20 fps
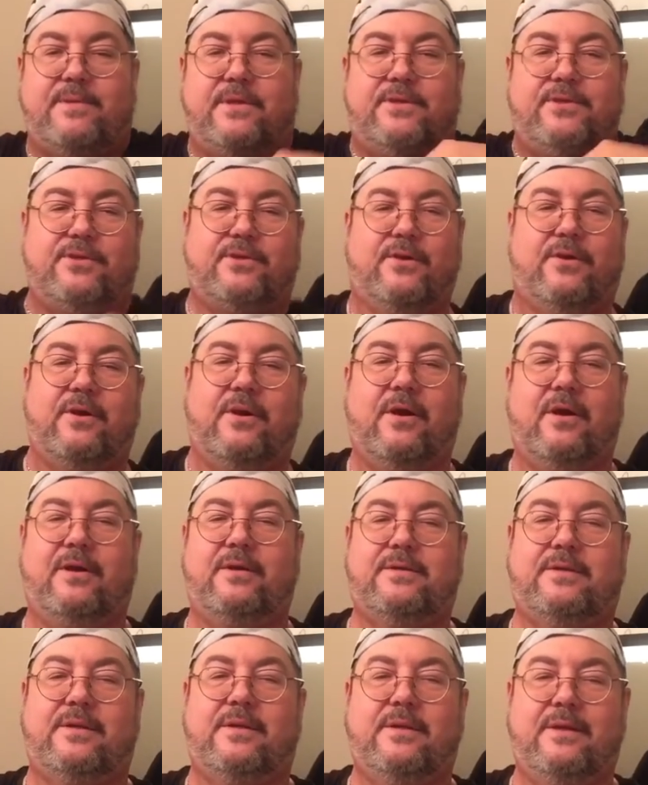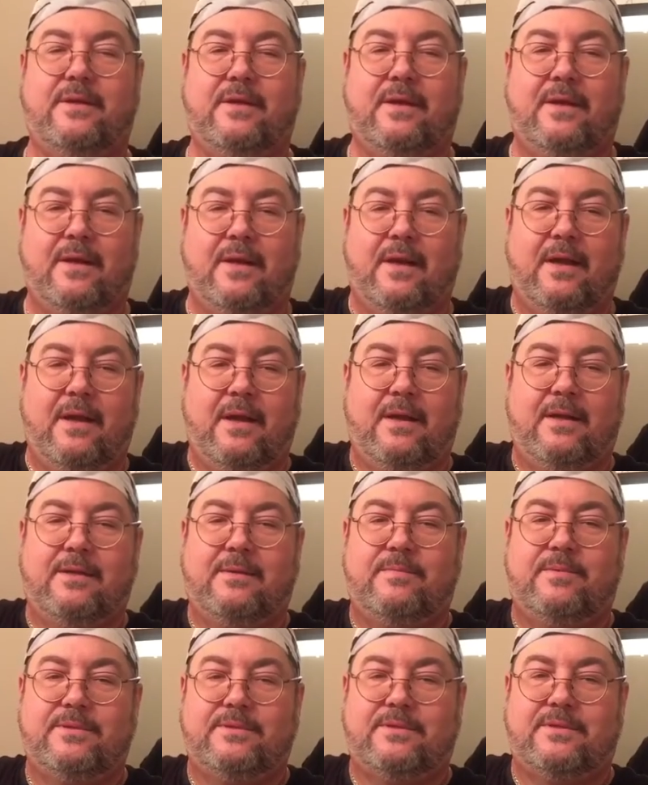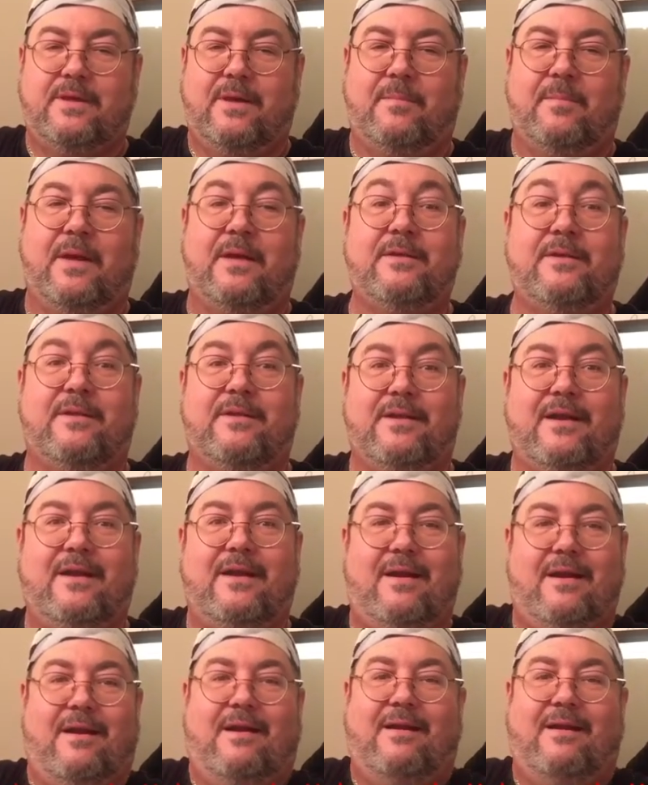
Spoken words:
Shirt. Put some under there.